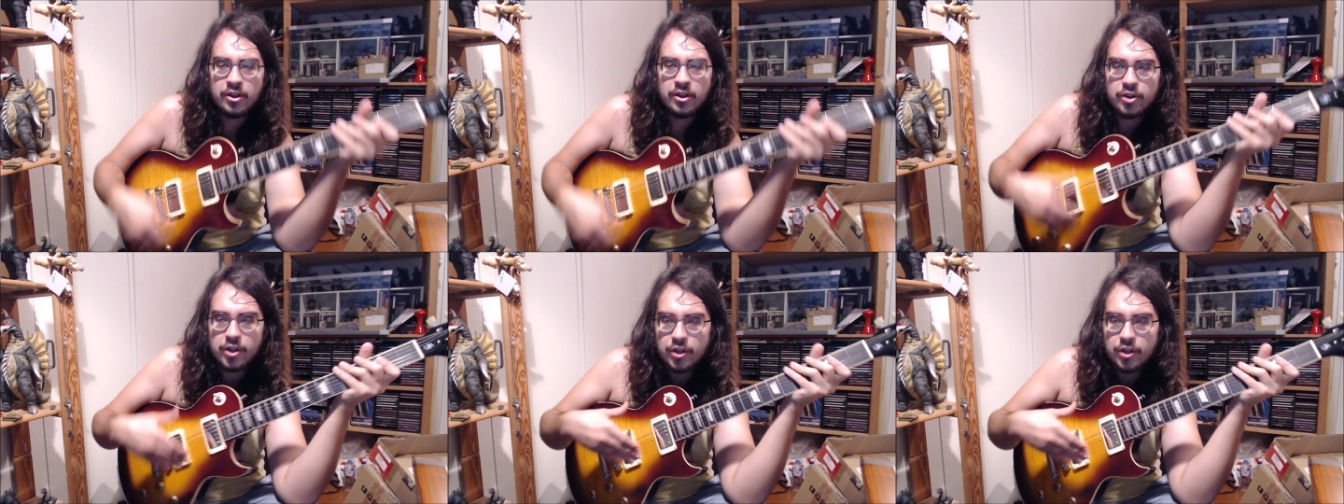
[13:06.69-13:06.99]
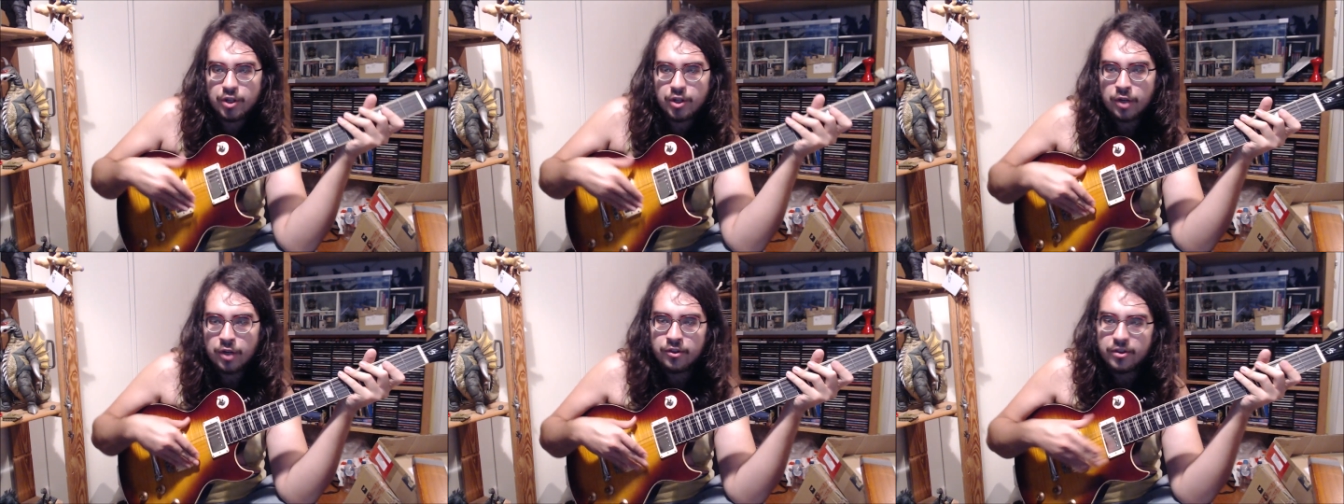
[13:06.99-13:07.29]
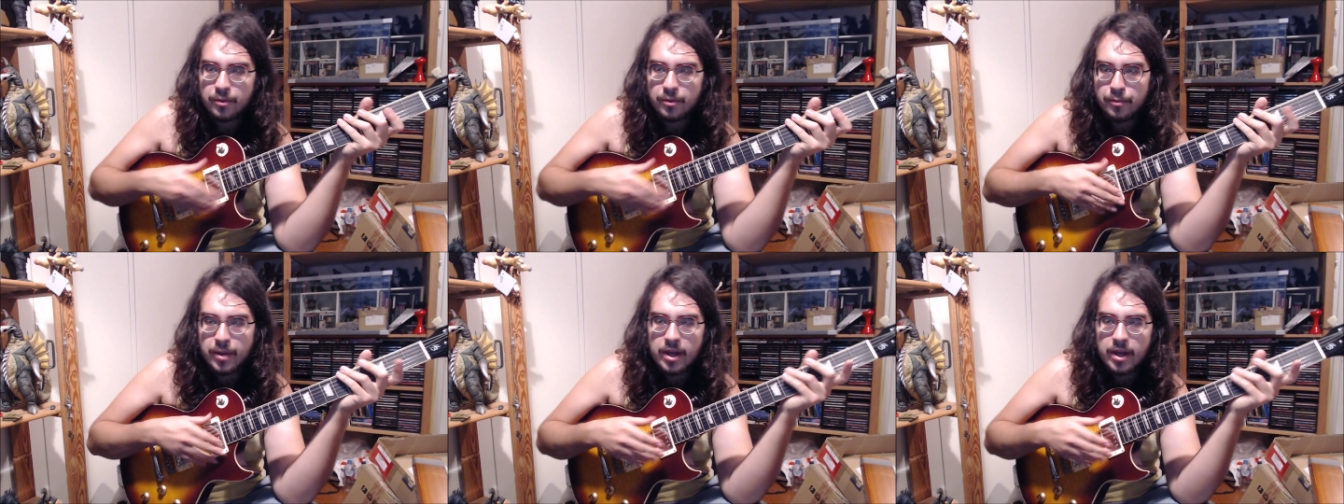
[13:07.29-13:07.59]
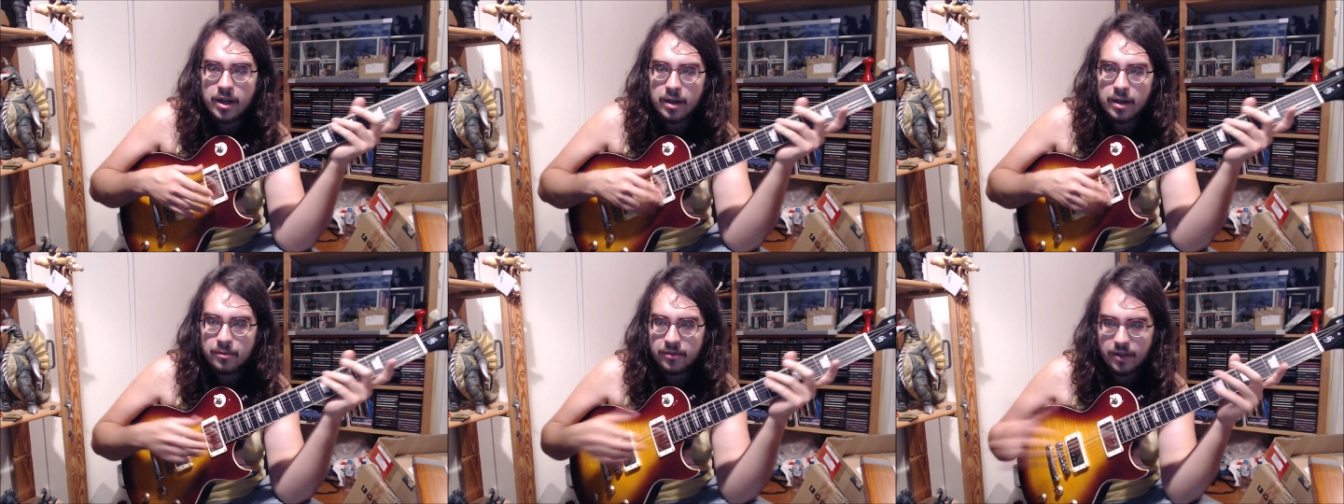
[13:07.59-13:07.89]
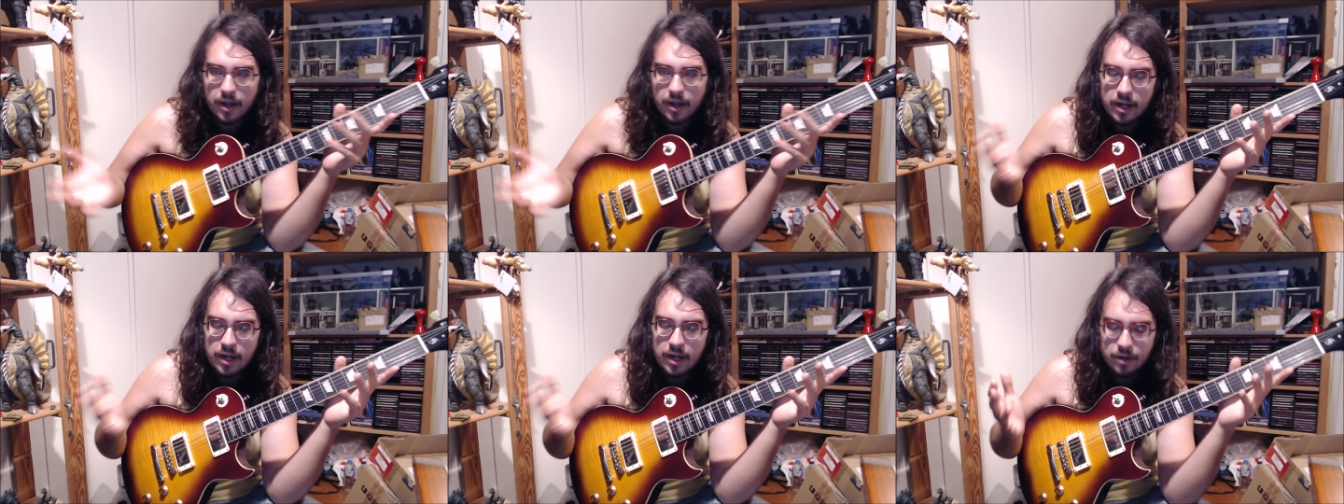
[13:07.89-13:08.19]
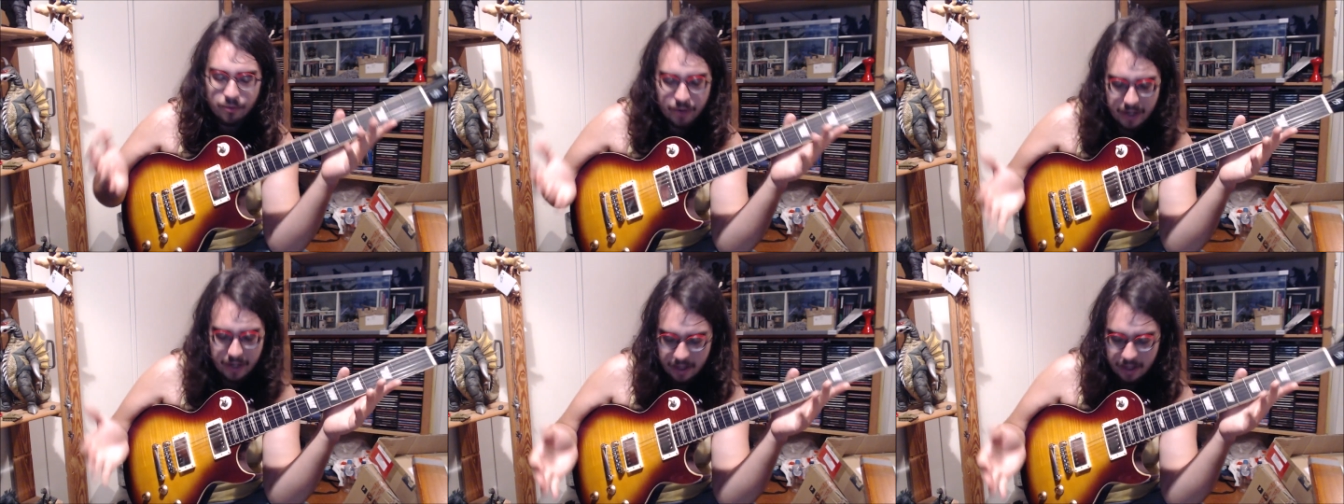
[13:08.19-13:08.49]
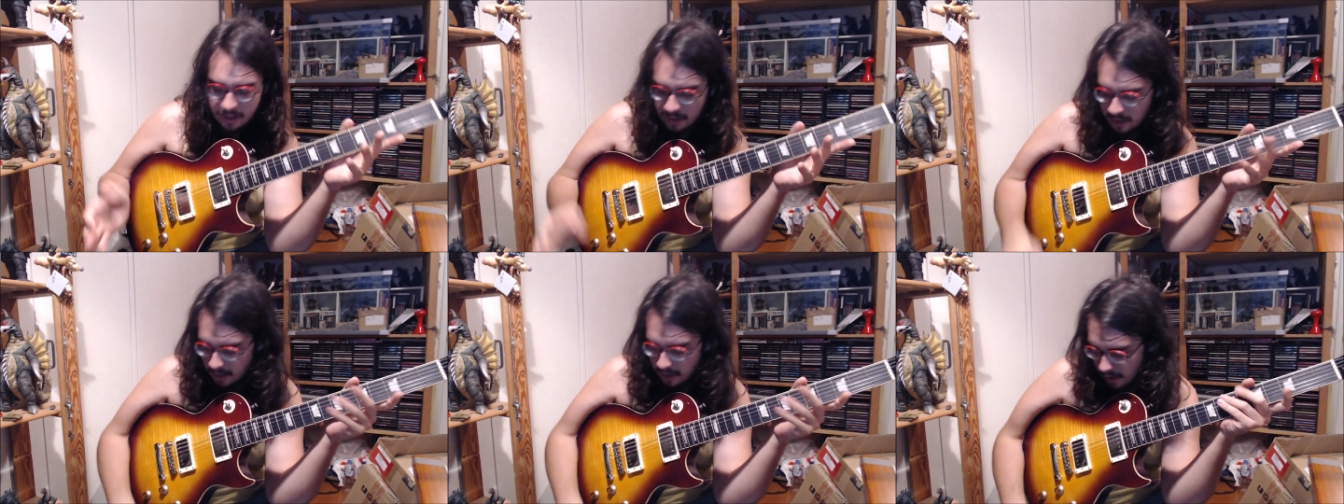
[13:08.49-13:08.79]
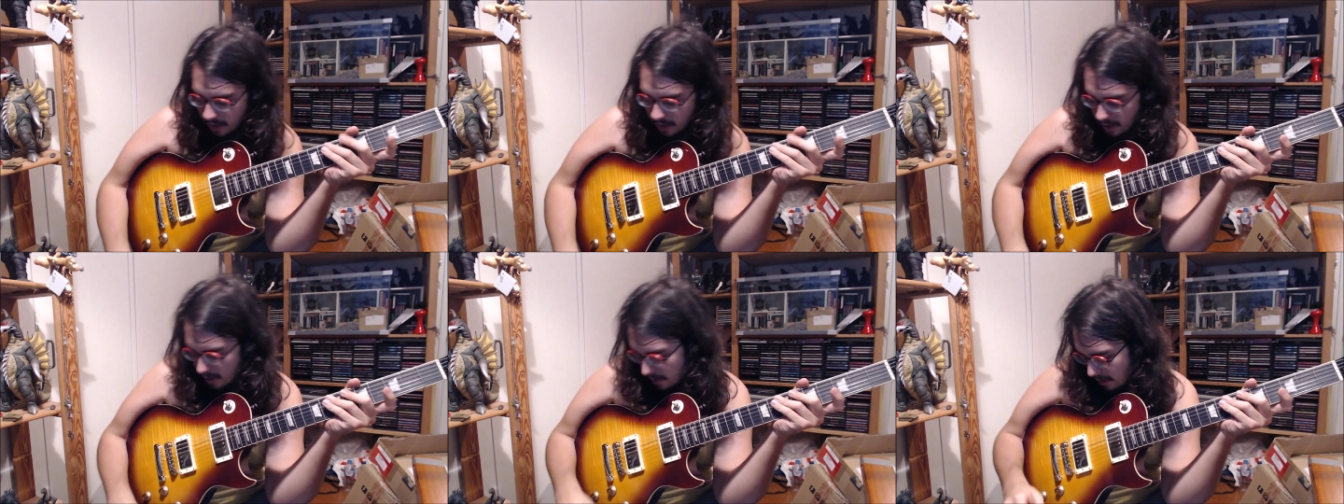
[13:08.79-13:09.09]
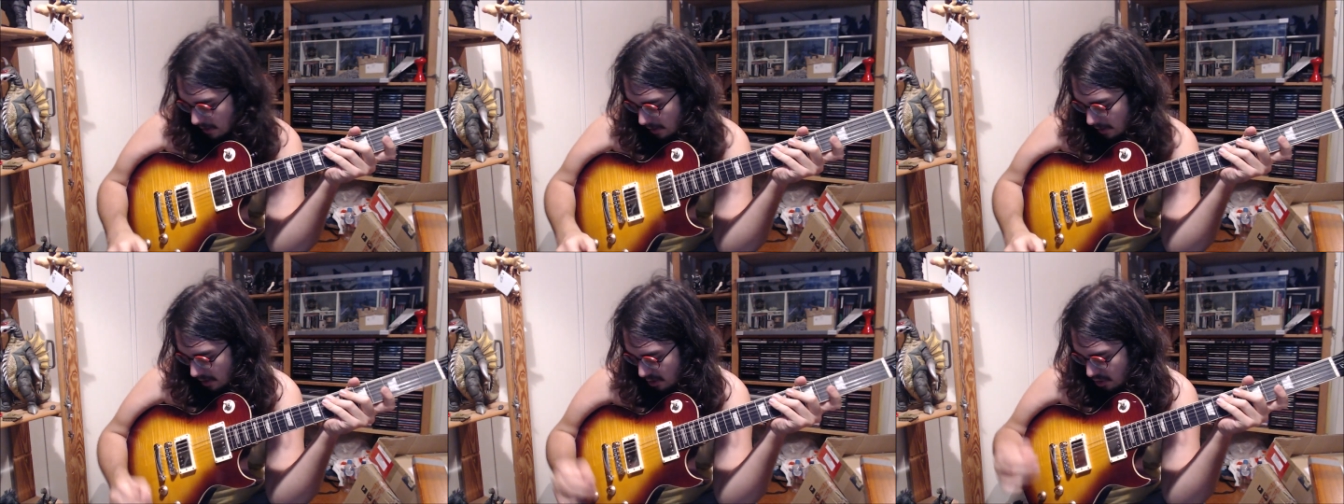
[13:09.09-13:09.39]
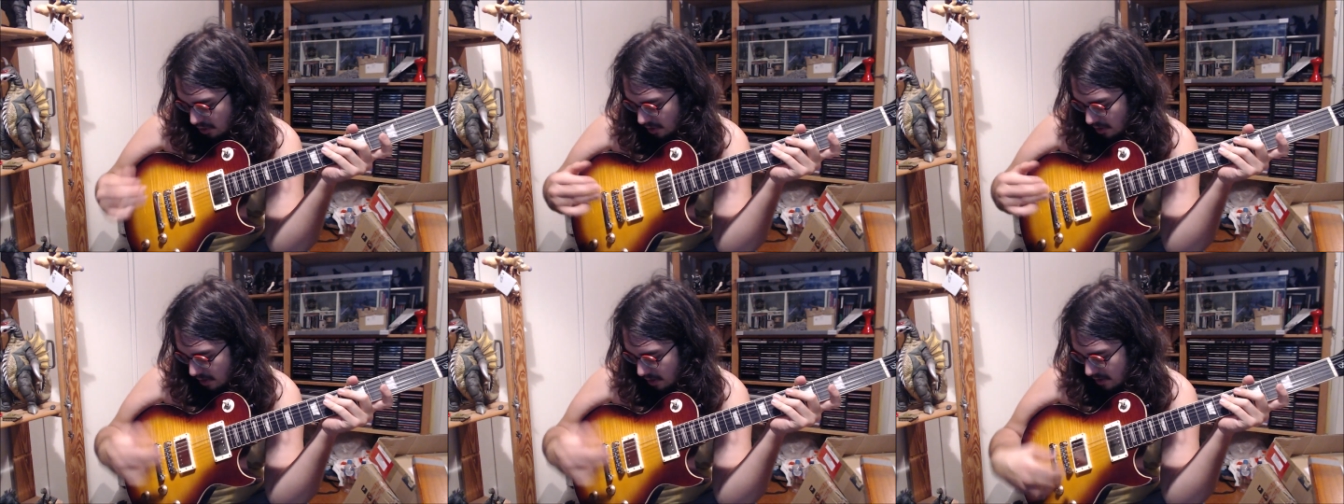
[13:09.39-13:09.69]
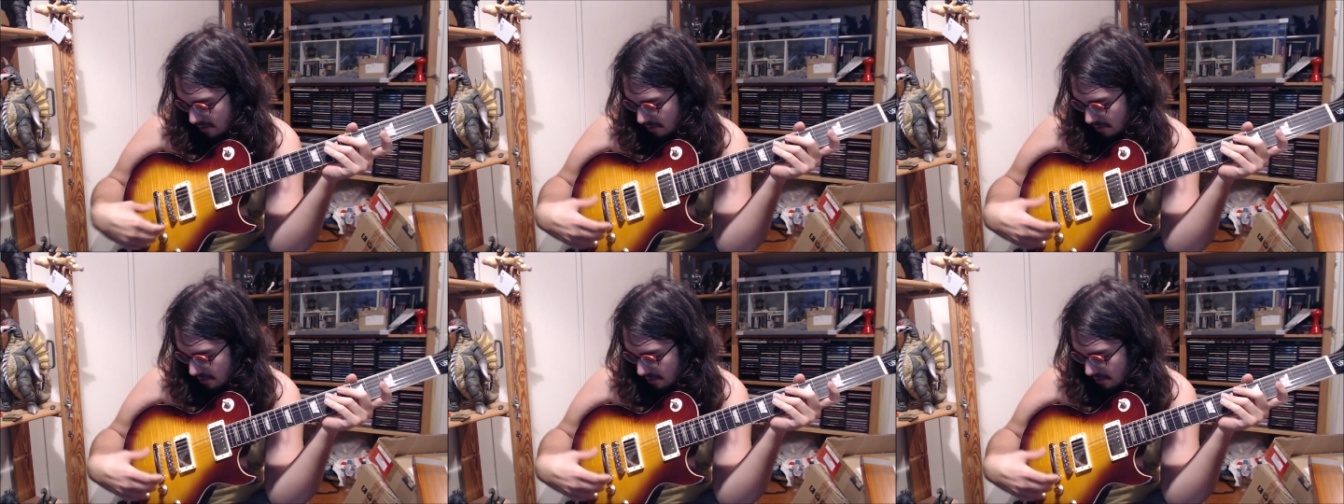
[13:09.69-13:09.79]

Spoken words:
You can change the pickups, the hardware, the electronics,